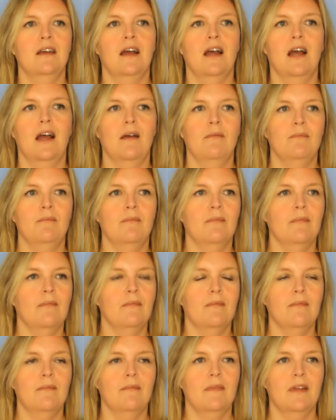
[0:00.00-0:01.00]

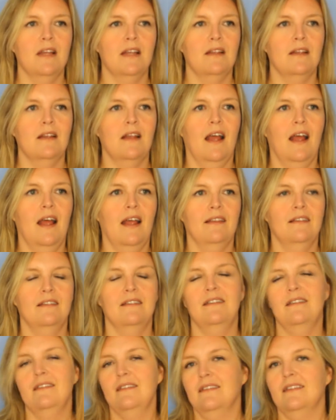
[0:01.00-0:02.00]

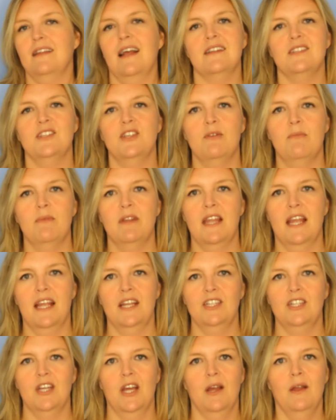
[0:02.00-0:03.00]
and that's human
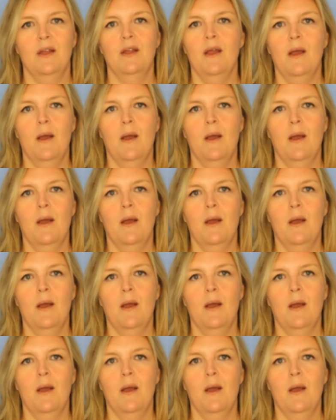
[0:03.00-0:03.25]
nature.